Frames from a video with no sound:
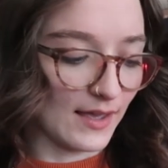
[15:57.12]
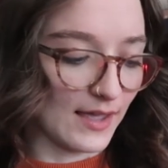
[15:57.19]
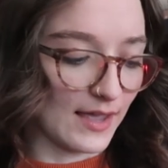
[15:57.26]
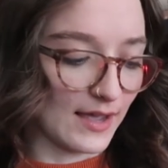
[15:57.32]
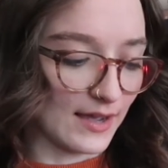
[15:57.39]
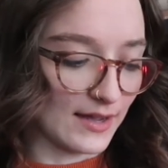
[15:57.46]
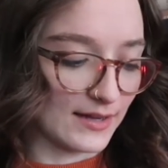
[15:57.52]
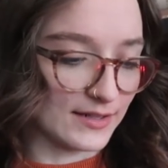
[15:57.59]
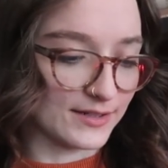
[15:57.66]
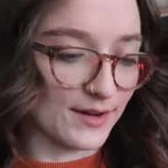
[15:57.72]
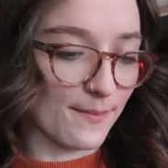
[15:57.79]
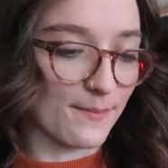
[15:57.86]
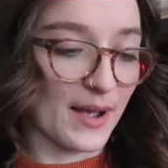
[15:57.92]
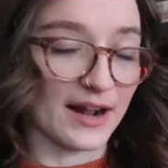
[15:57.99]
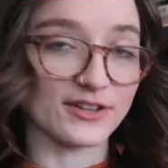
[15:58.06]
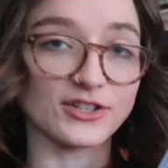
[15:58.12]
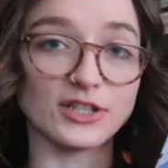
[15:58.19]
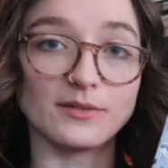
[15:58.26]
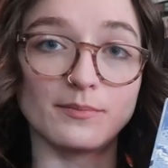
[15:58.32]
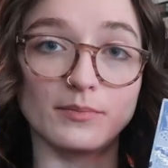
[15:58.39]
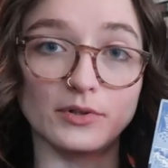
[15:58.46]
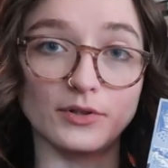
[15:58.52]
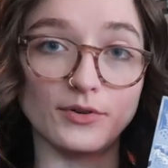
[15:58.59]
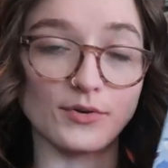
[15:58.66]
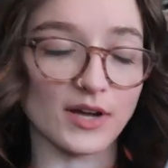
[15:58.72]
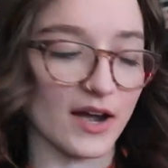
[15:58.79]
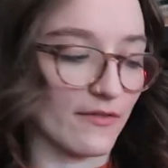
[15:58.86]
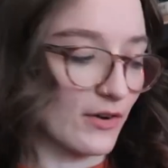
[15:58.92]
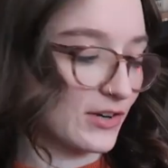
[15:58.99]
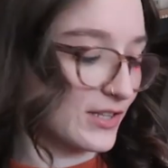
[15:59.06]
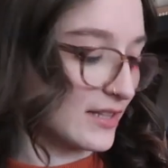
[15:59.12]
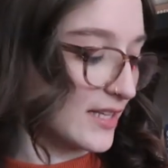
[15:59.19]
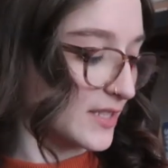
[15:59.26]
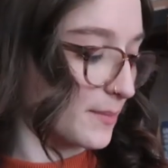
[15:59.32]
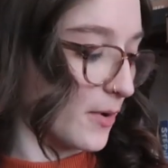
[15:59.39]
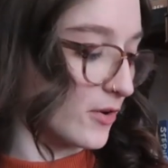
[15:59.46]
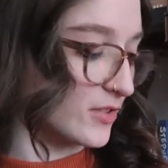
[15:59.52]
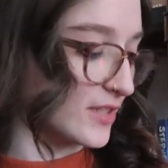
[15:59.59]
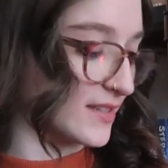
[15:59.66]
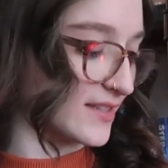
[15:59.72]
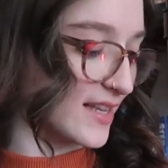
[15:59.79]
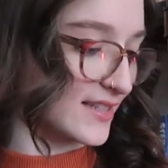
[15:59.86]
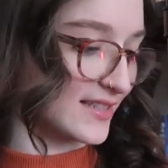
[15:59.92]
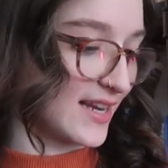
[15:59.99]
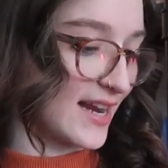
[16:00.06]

And back to the blue covers, and this post-it says